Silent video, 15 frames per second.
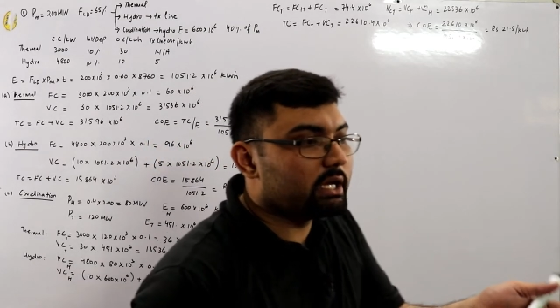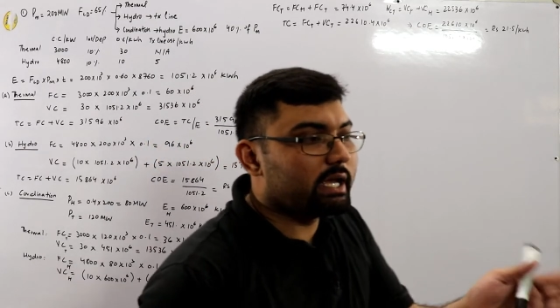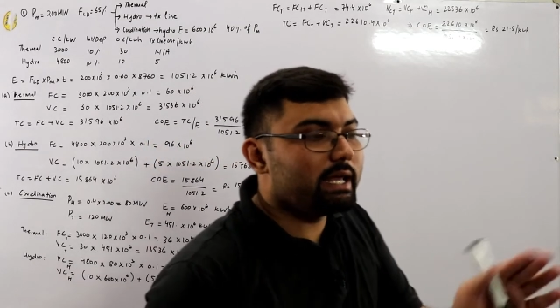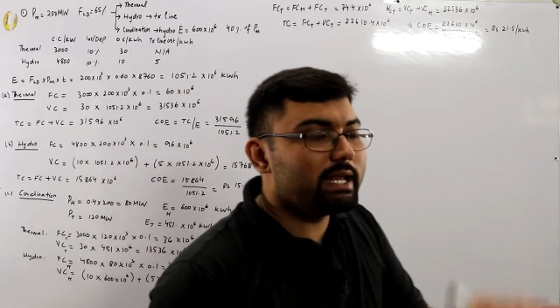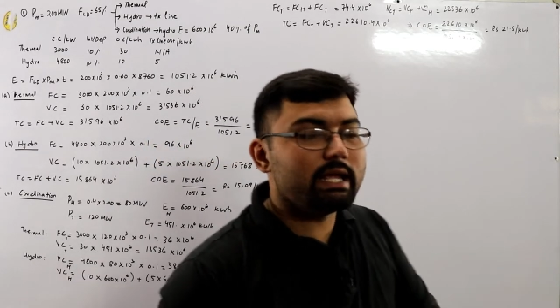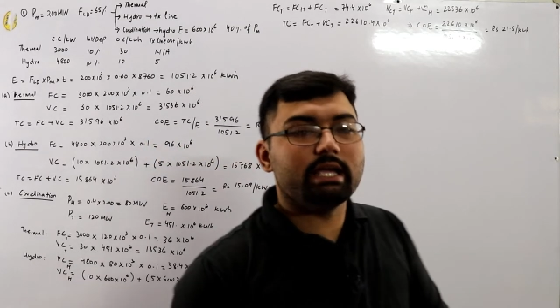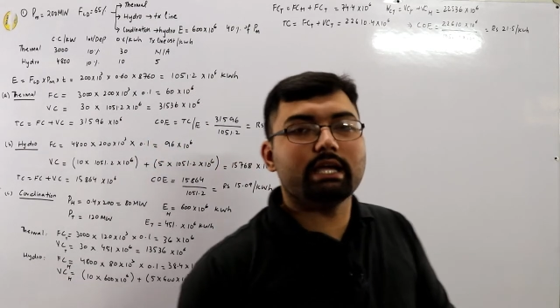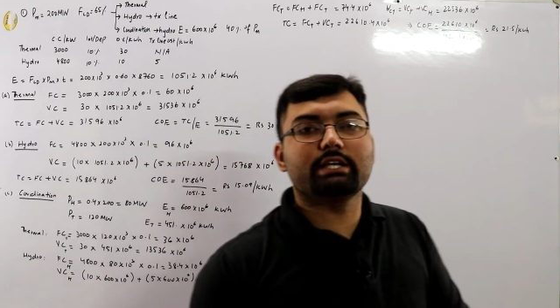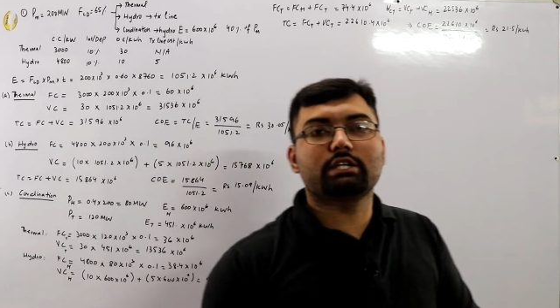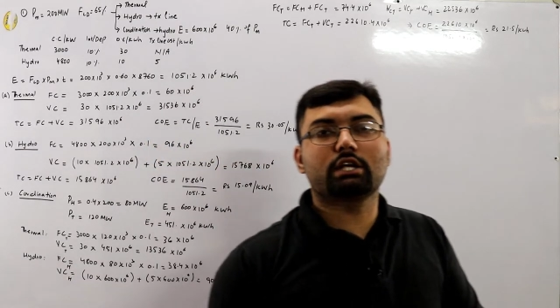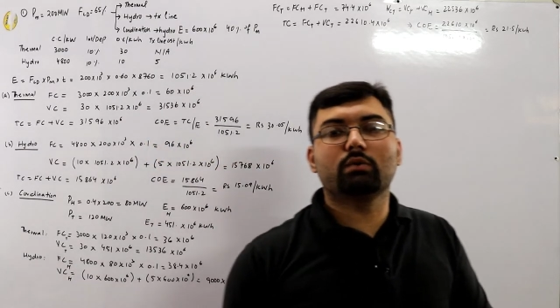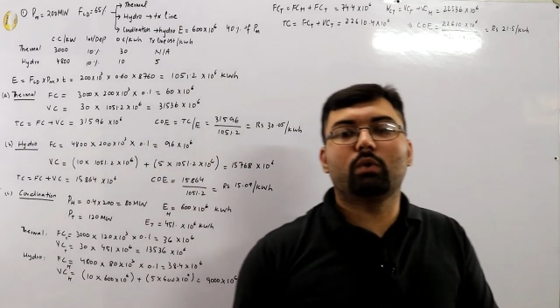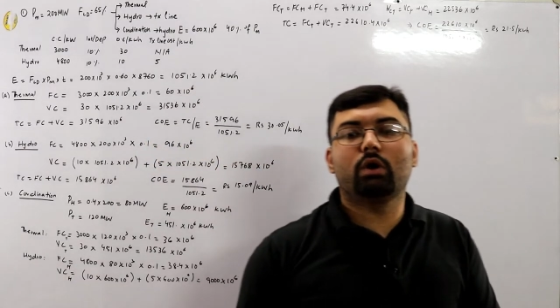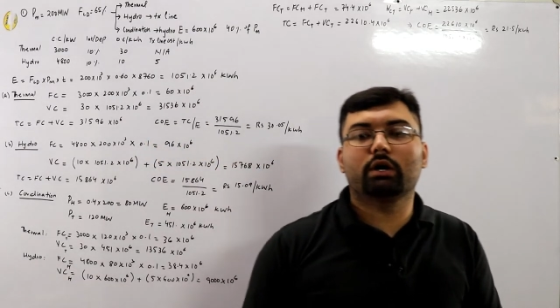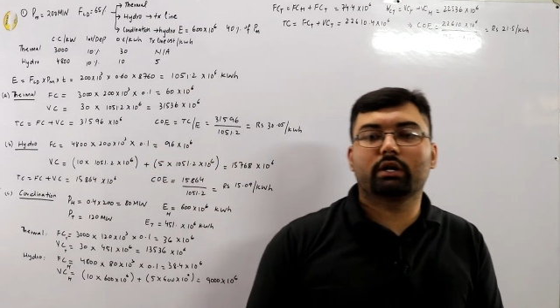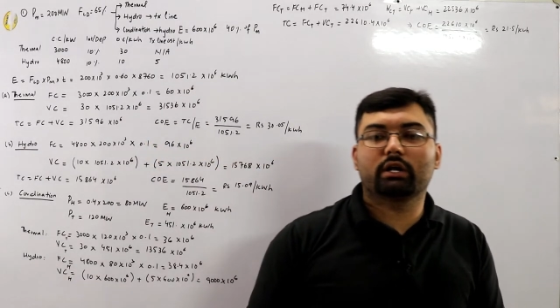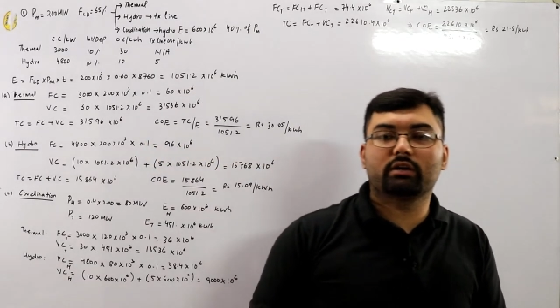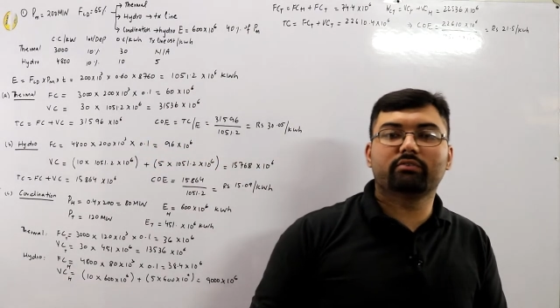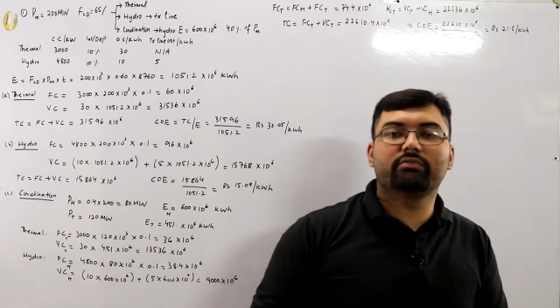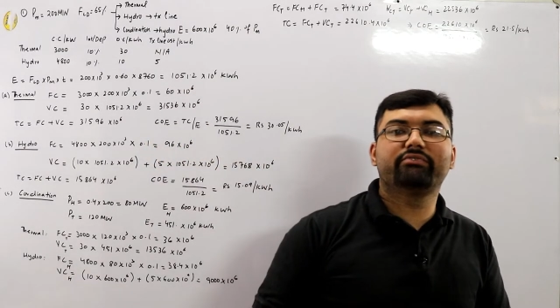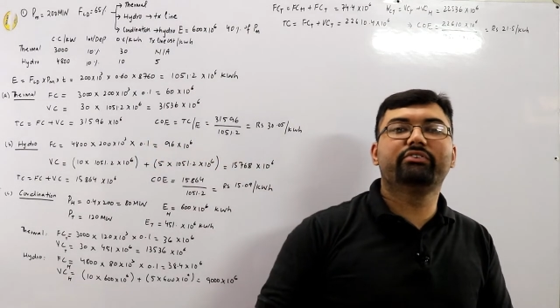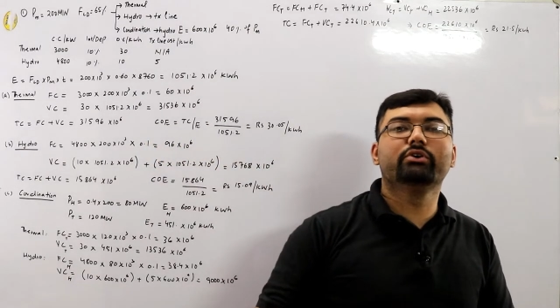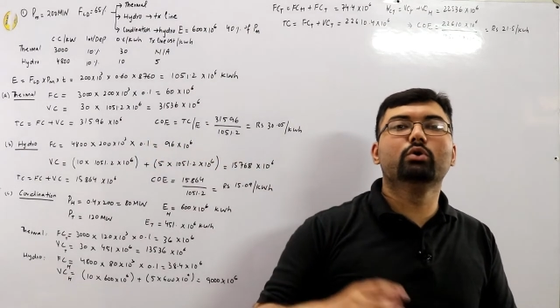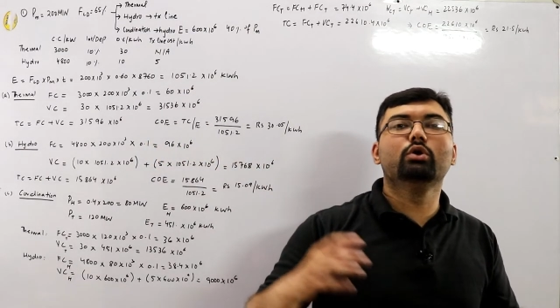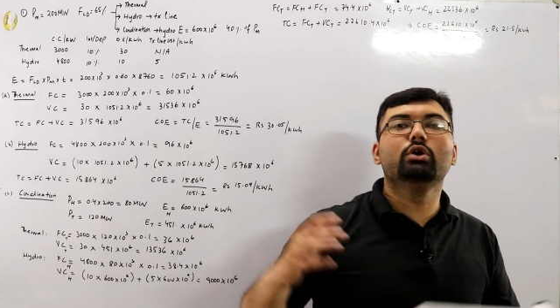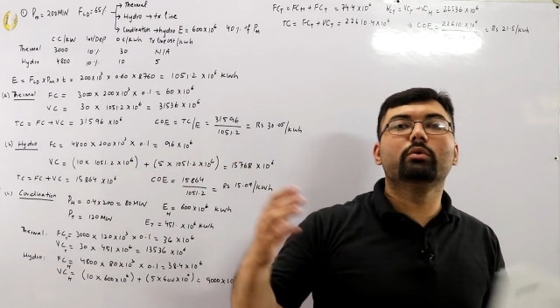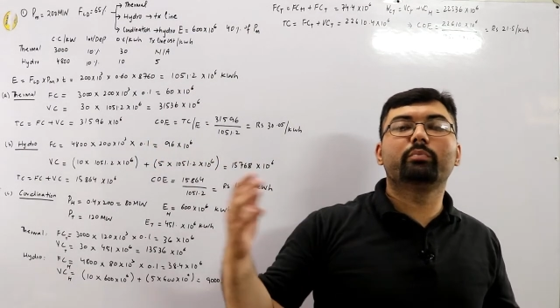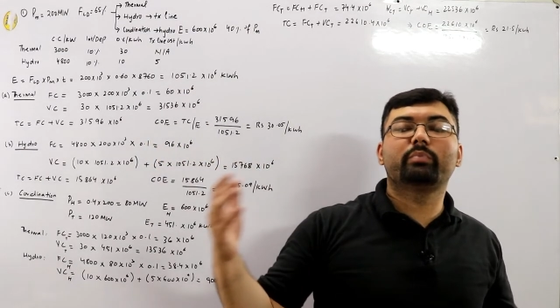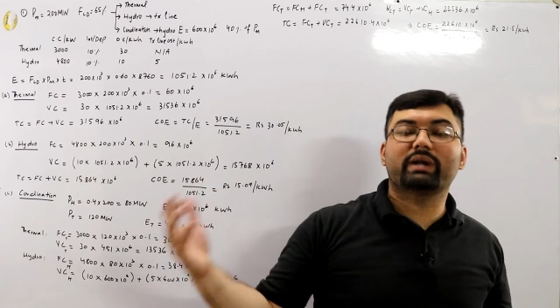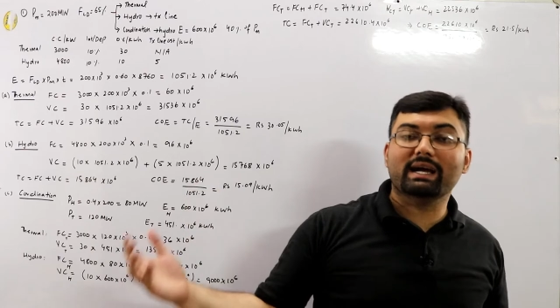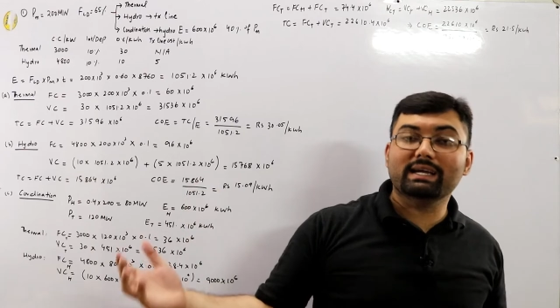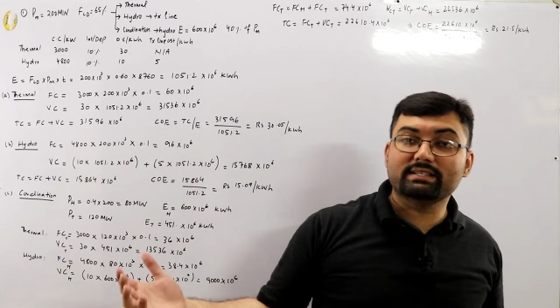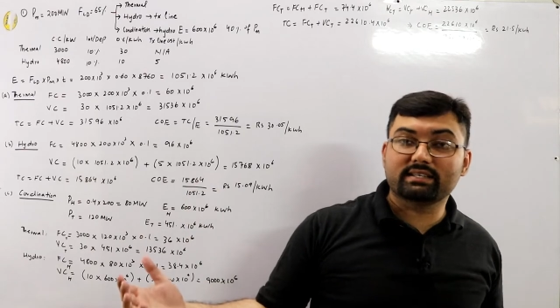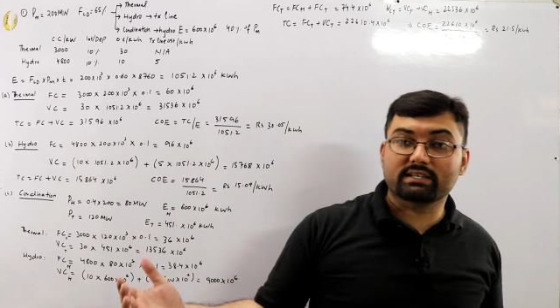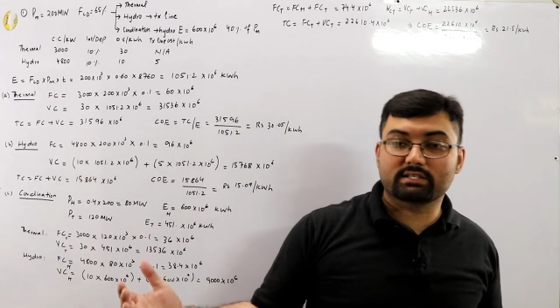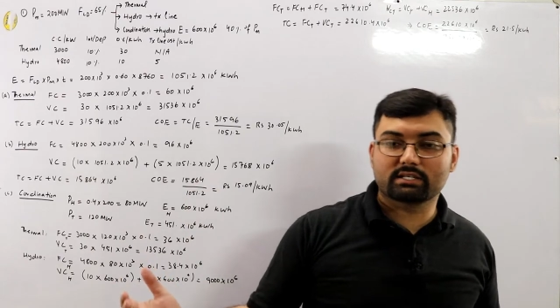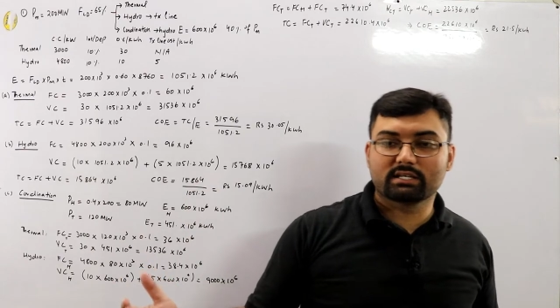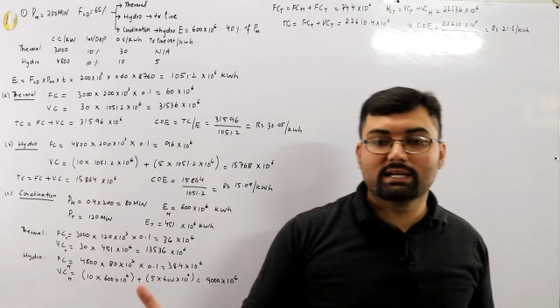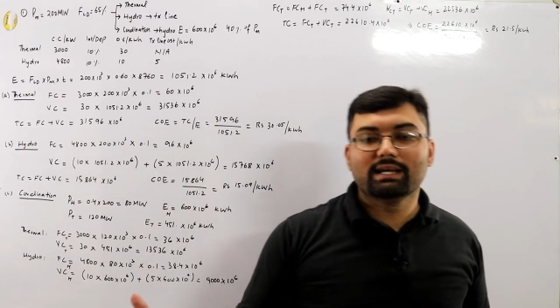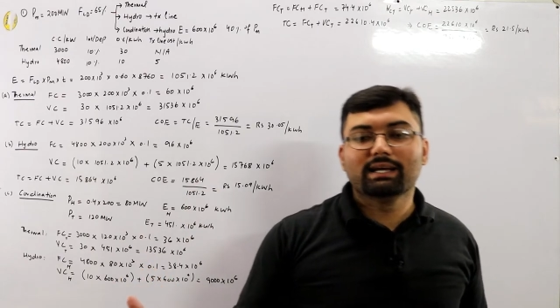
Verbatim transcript: irrigation water fuel prices